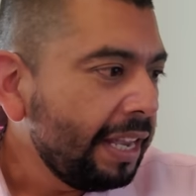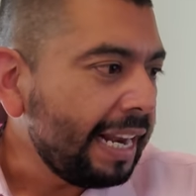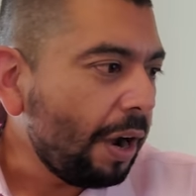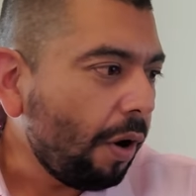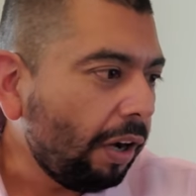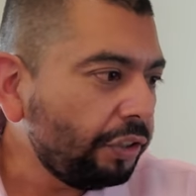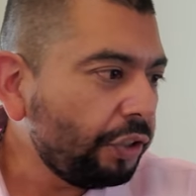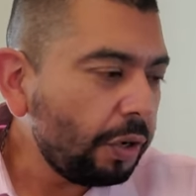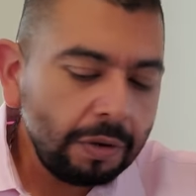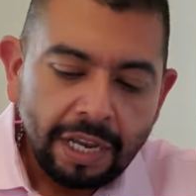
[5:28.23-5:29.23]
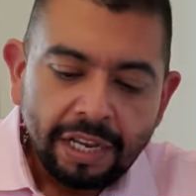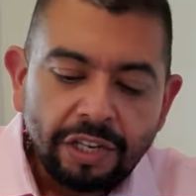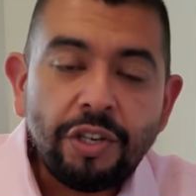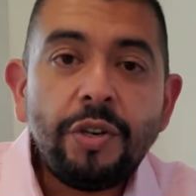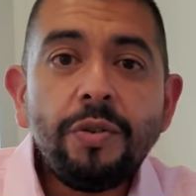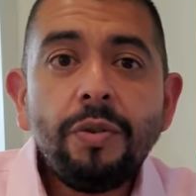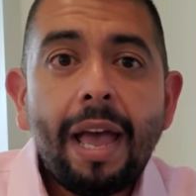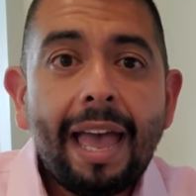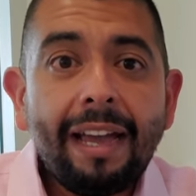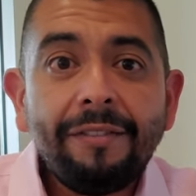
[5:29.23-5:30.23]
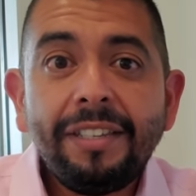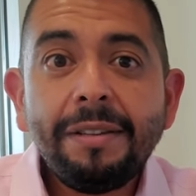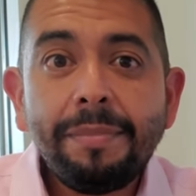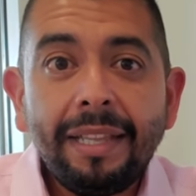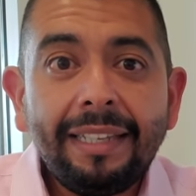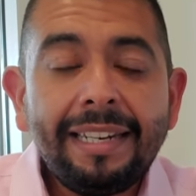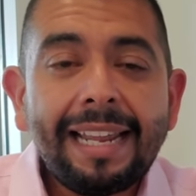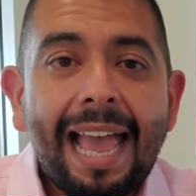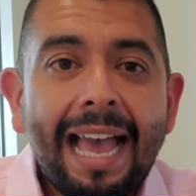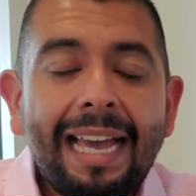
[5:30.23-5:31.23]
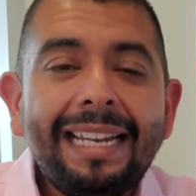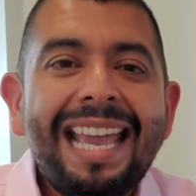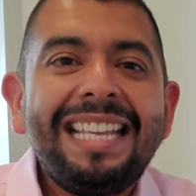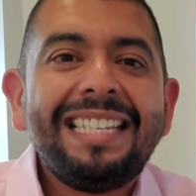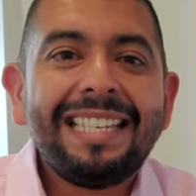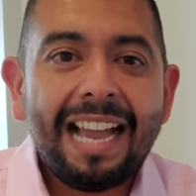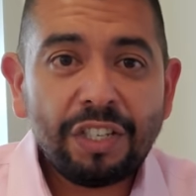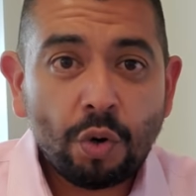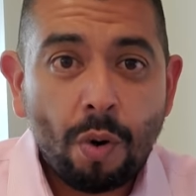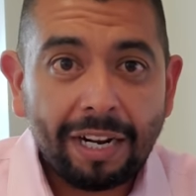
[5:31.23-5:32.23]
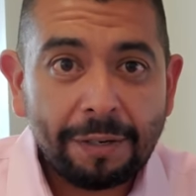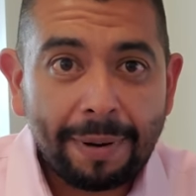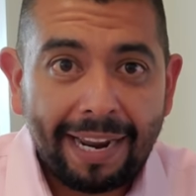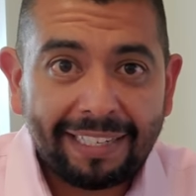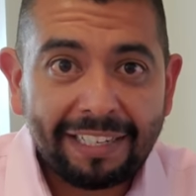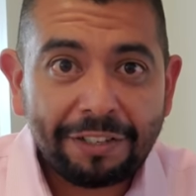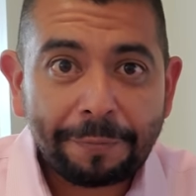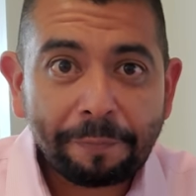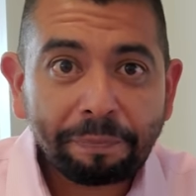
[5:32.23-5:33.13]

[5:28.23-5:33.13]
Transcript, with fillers: Now also, you have the ability to add a Sasquatch package.